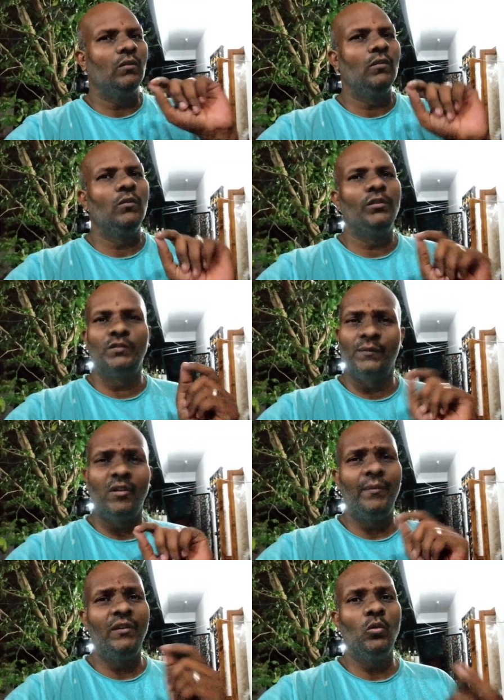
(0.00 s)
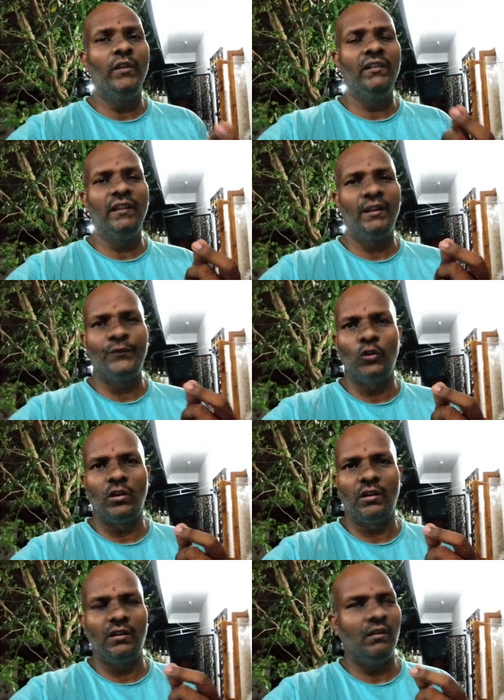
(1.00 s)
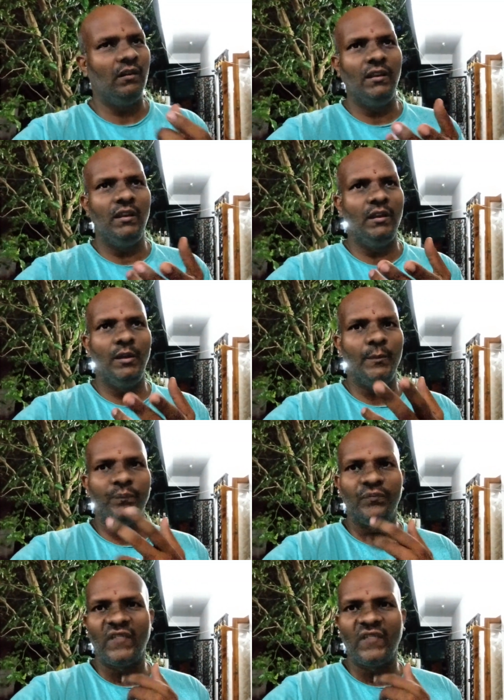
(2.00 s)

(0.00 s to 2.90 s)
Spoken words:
no issues. We have been going there for nearly